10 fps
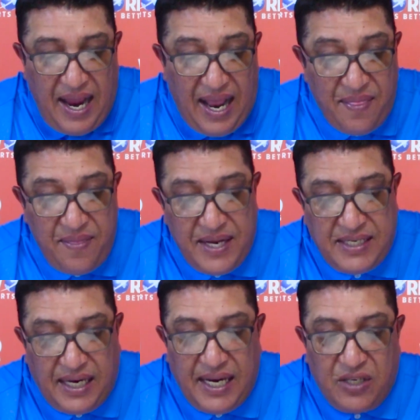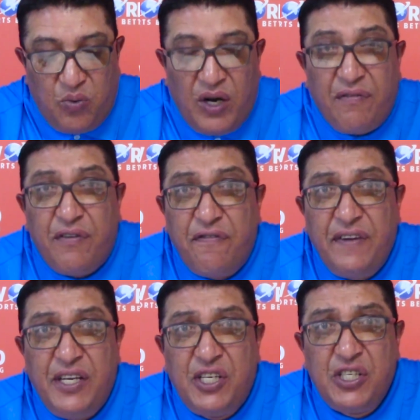And this is one of the
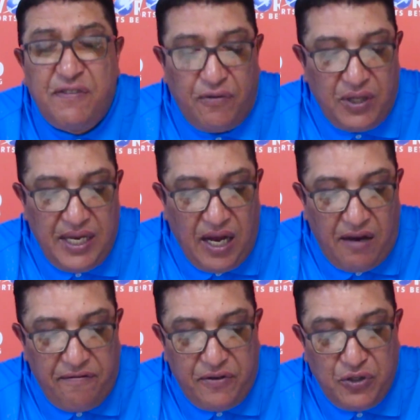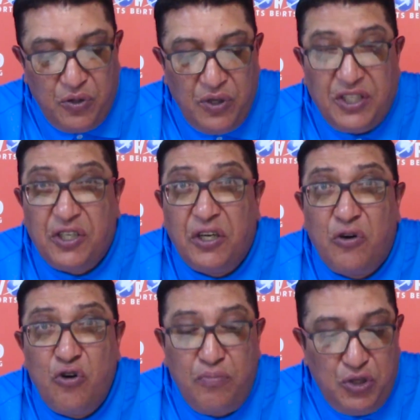features for the afternoon. It's a
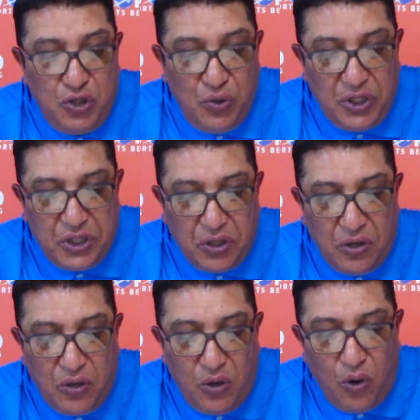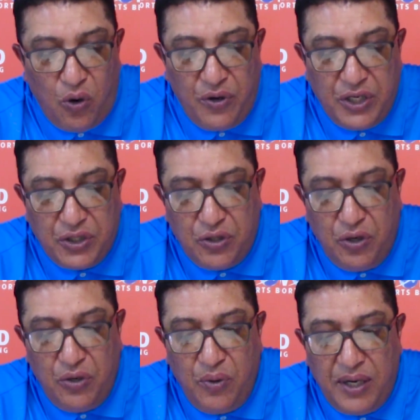Group 2. It's a glorious
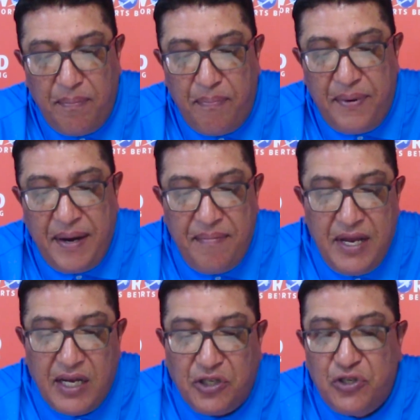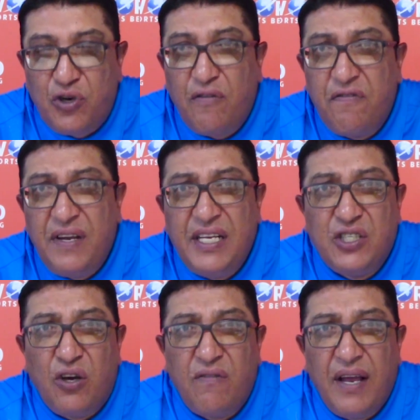Goodwood Premier Trophy.
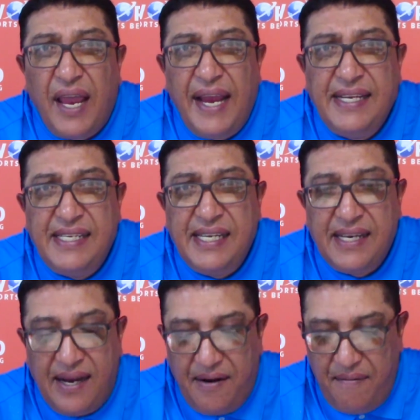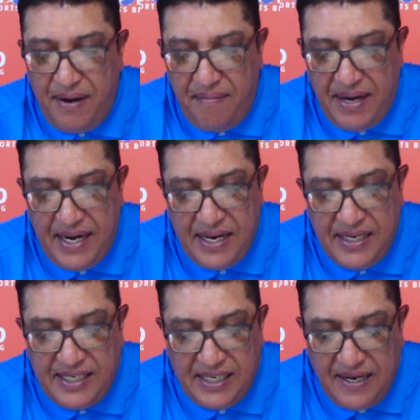It's over 1800
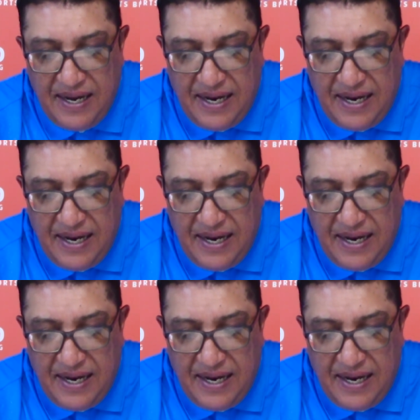meters.